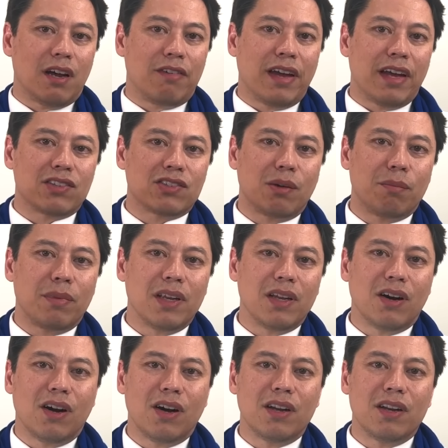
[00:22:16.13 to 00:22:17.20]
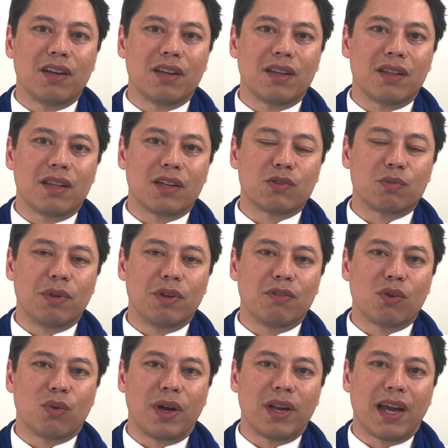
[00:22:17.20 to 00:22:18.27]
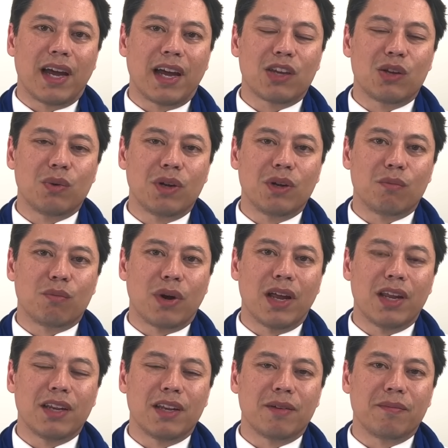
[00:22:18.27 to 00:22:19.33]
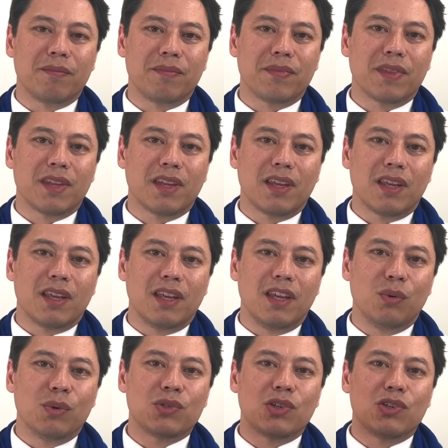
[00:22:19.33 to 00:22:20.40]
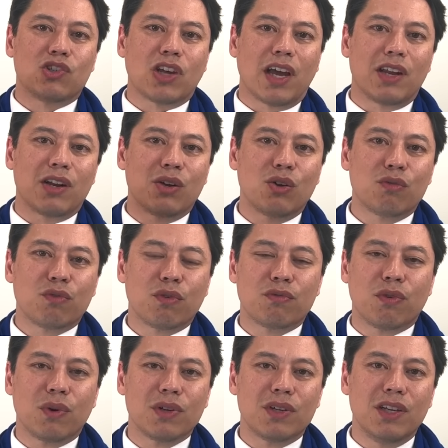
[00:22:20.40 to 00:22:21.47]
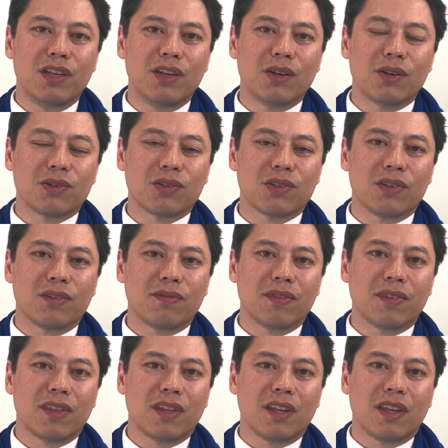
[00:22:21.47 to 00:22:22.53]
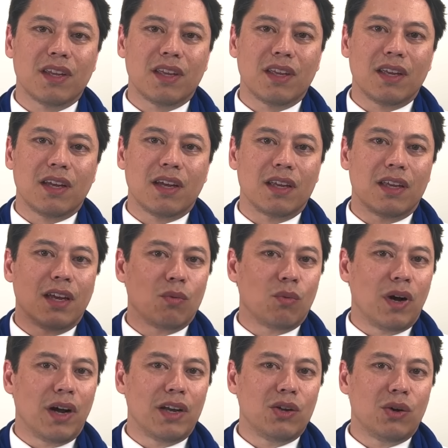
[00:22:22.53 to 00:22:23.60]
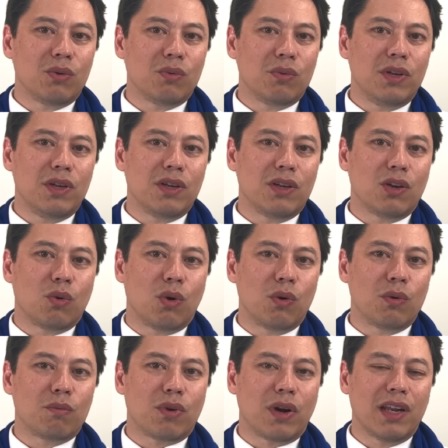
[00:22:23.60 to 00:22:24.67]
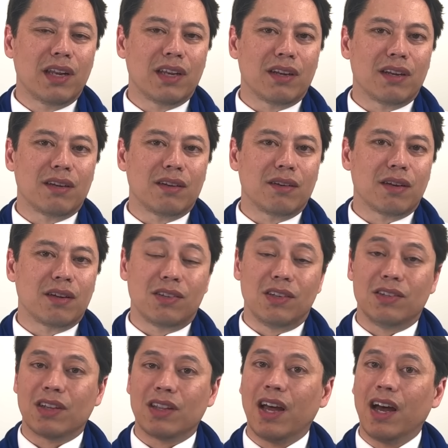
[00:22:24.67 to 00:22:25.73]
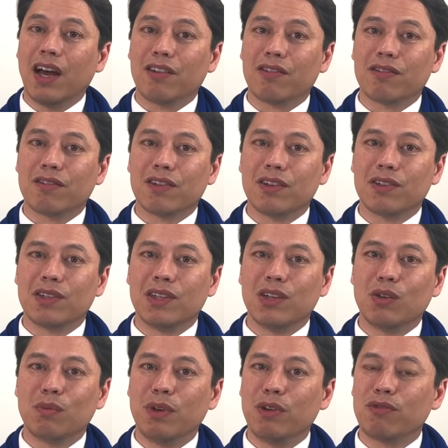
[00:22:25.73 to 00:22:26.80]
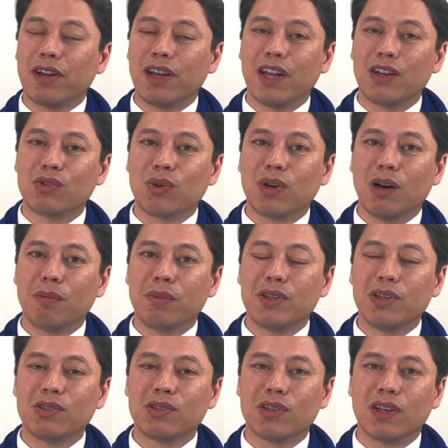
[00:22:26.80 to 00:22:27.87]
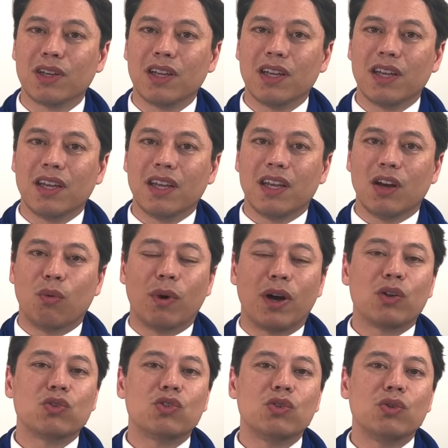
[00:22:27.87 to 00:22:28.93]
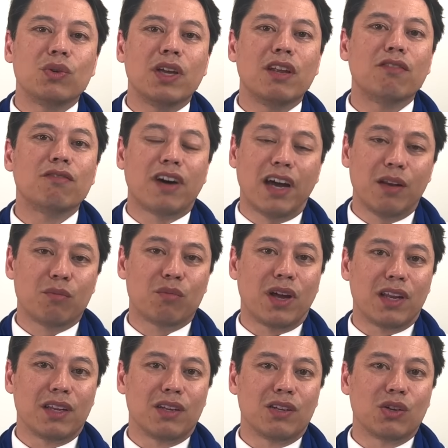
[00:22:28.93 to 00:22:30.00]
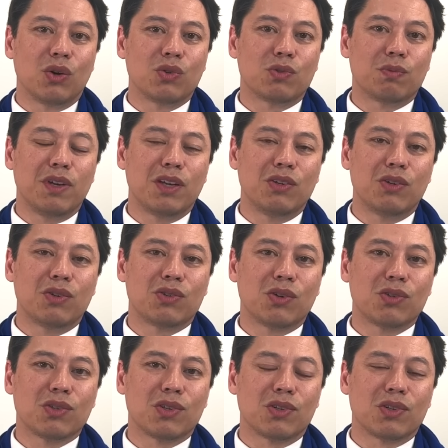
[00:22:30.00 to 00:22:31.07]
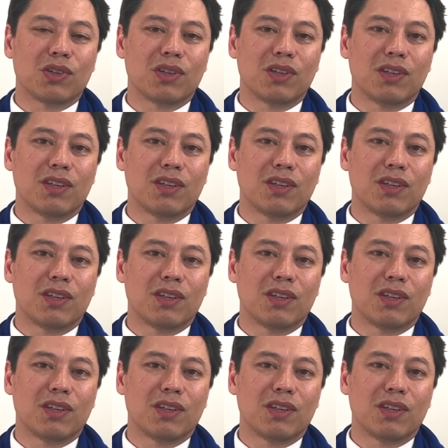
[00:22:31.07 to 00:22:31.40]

had somebody on that's been quite accurate, Brandon. He was a janitor for 14 years. Again, why don't we quote Brandon? Because he's alive, because he could be financial competition. Why don't you invite Brandon to go speak at your churches?